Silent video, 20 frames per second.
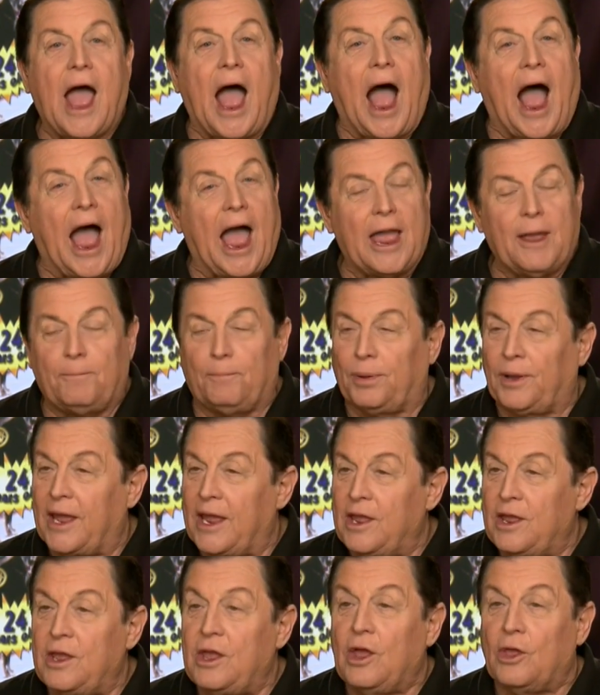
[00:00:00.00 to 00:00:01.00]
I
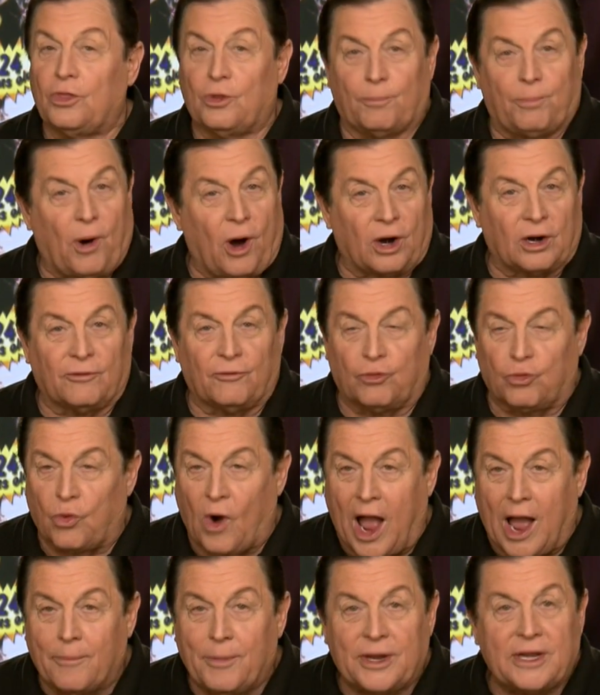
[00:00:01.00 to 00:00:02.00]
play the part of
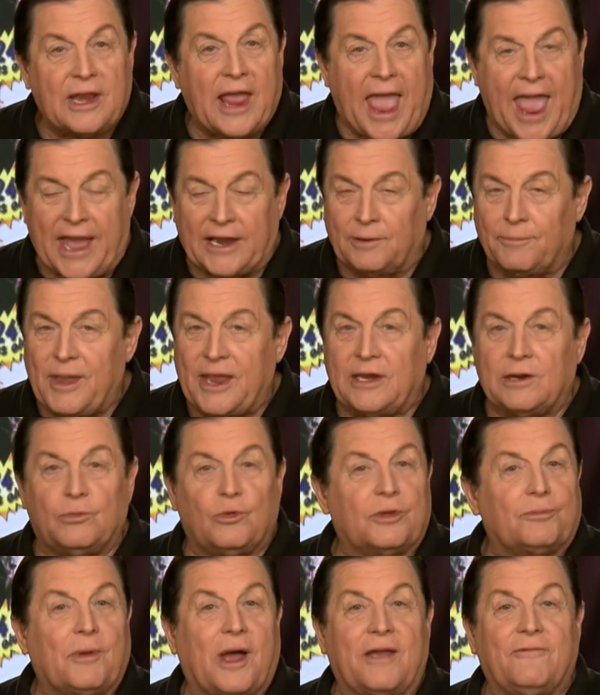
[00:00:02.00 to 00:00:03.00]
Robin, animated
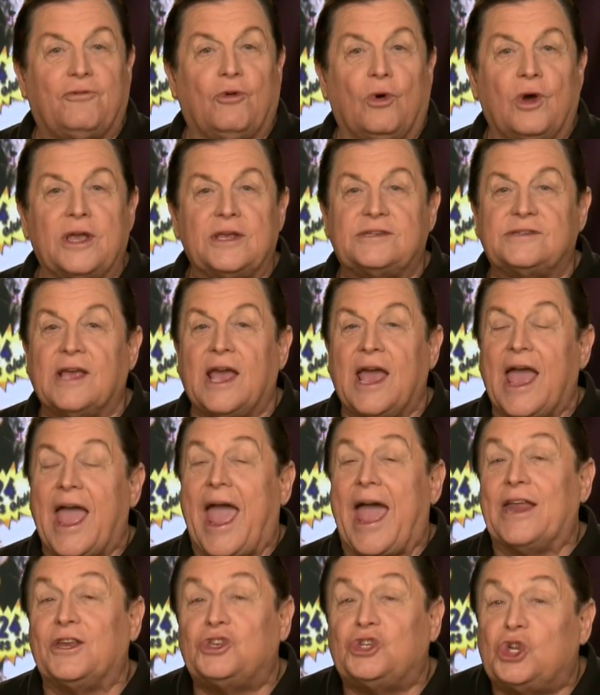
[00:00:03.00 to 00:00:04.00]
with my voice,
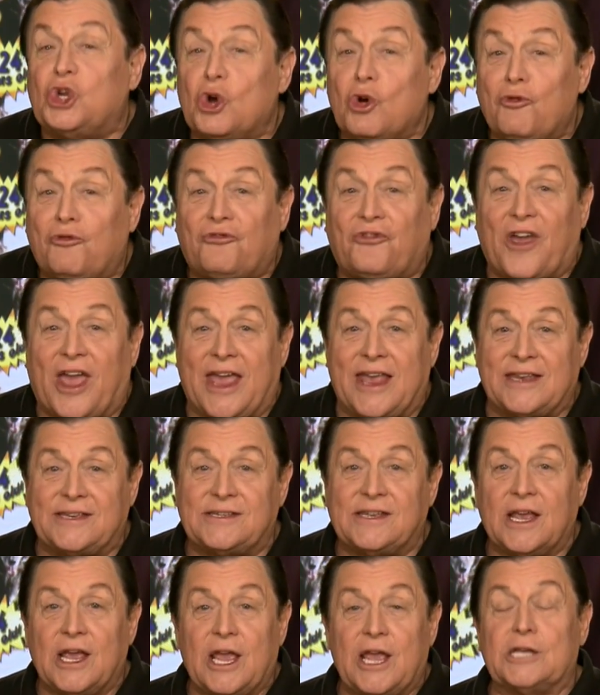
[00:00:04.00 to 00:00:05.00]
and Two Face
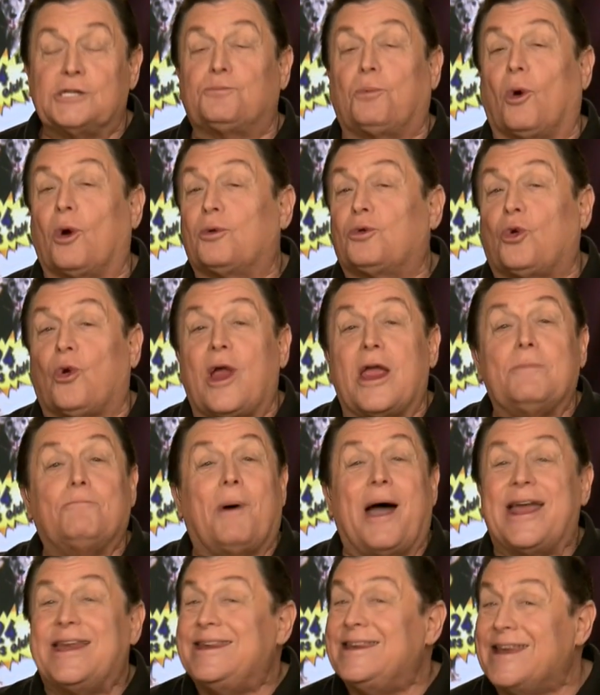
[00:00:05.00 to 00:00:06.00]
is portrayed
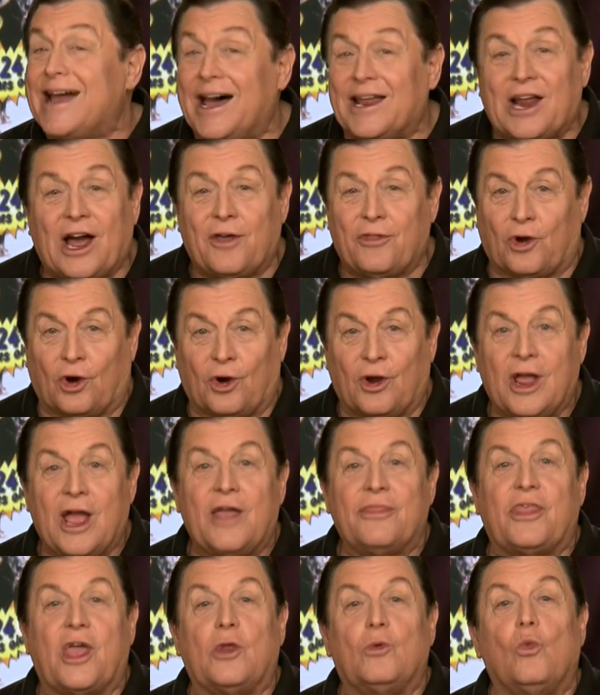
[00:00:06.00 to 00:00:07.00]
by none other
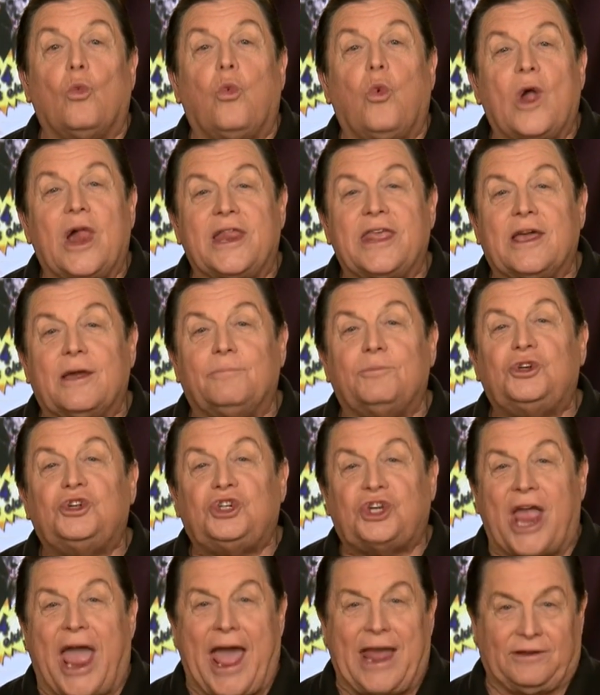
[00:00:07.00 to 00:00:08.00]
than William
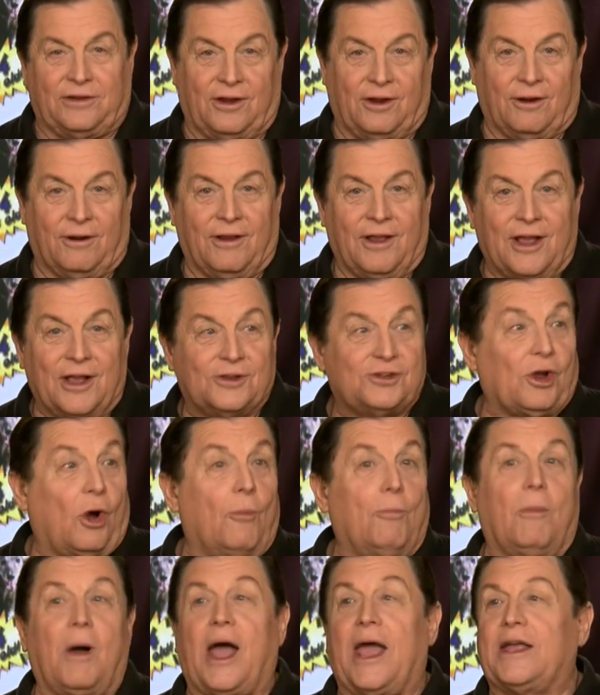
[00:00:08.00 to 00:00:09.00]
Shatner. That's
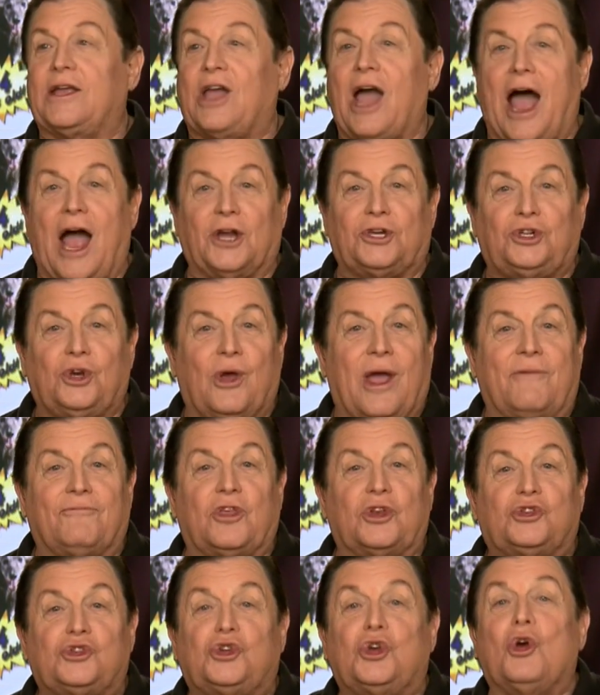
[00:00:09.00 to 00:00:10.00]
crazy. So, my gosh, you have
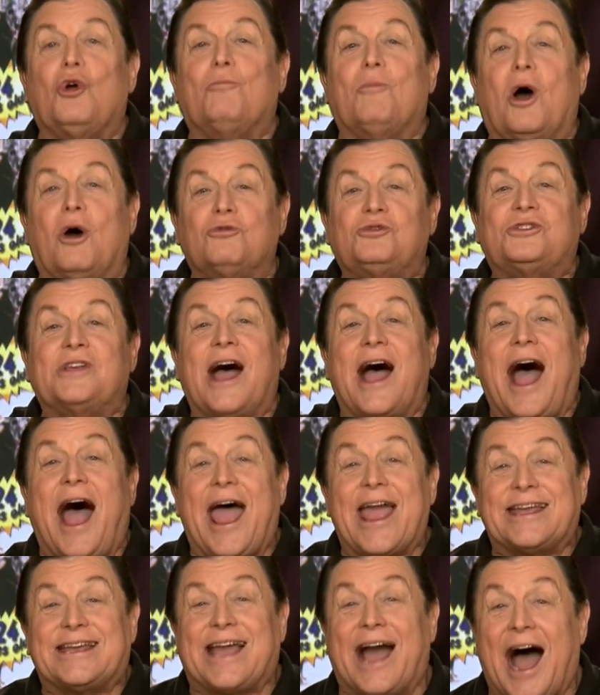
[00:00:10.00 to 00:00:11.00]
the two most
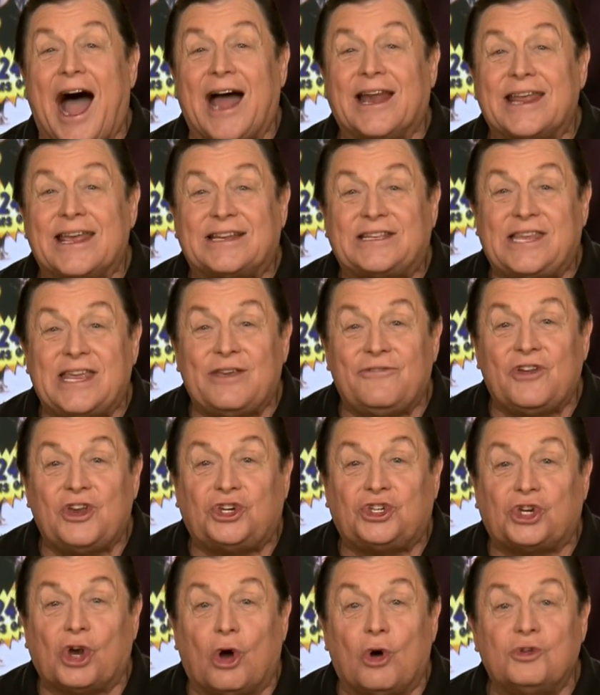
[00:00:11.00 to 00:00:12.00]
iconic TV
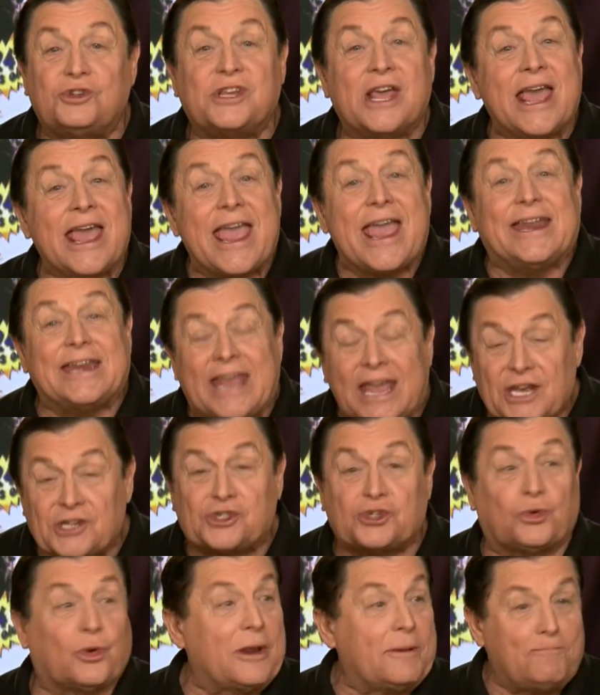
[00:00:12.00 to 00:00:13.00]
shows in
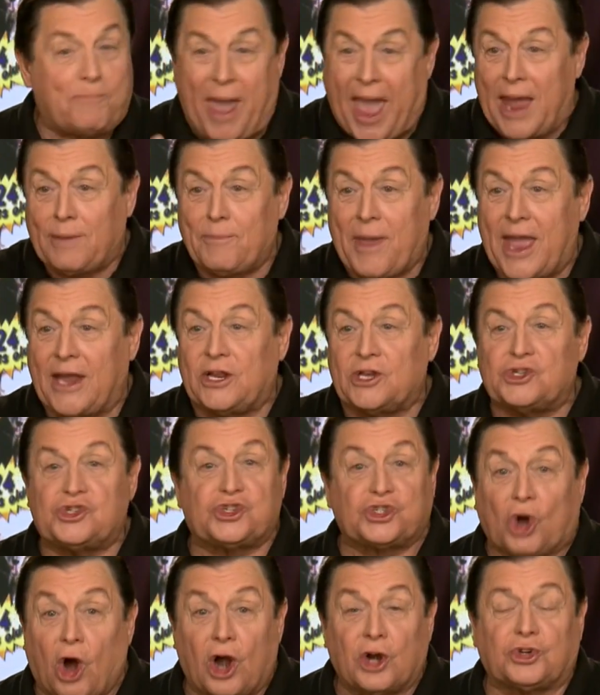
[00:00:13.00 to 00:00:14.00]
history Batman and
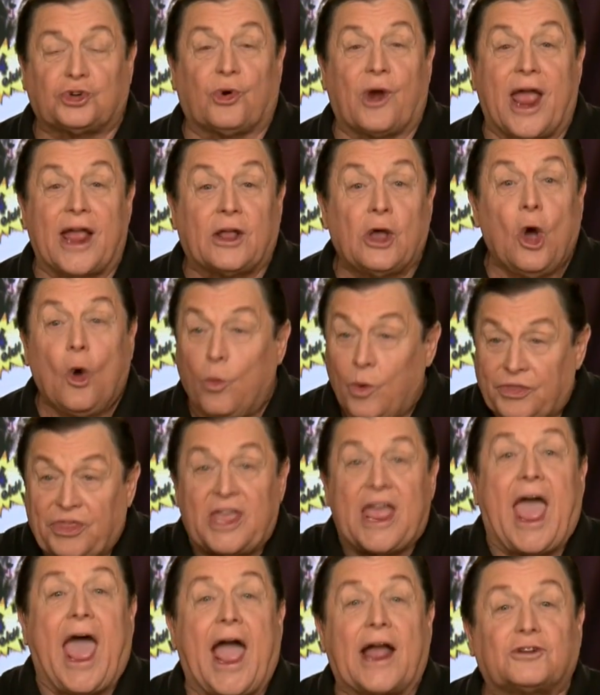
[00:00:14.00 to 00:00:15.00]
Star Trek, with
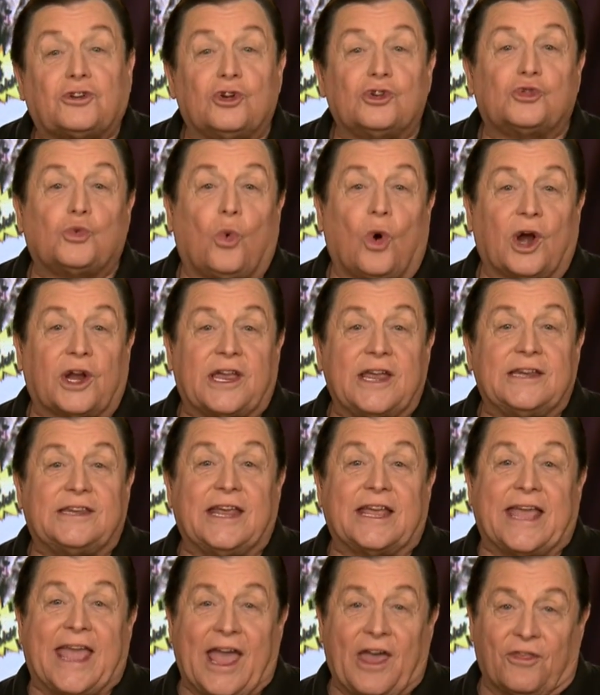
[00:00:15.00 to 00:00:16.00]
the actors working
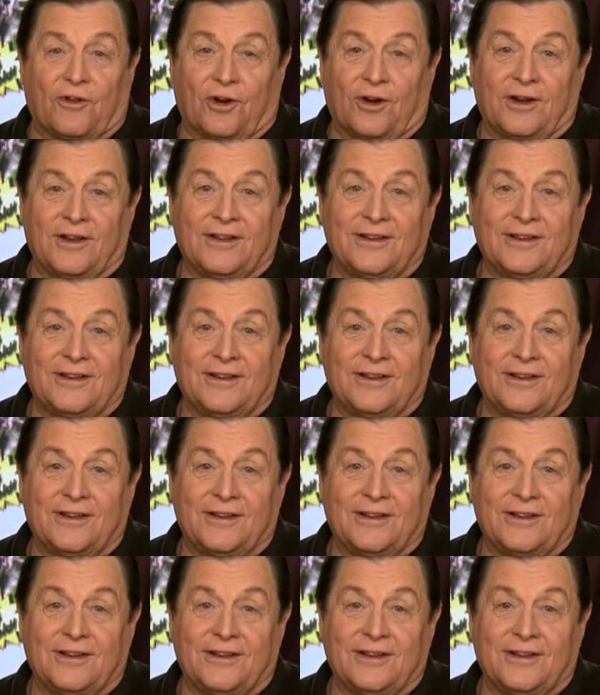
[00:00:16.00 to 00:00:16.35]
together.